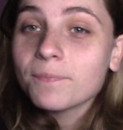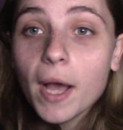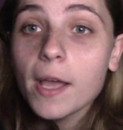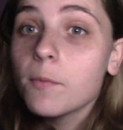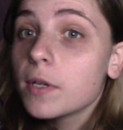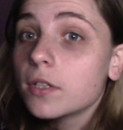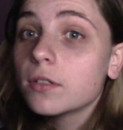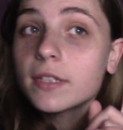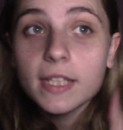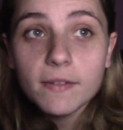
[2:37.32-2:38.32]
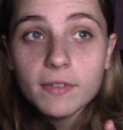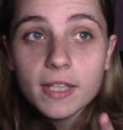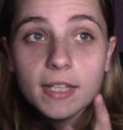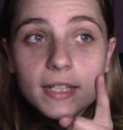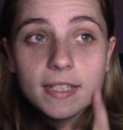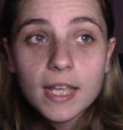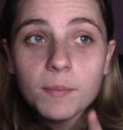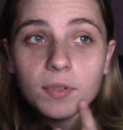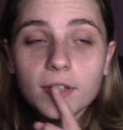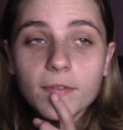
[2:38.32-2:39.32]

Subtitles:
I will give an example of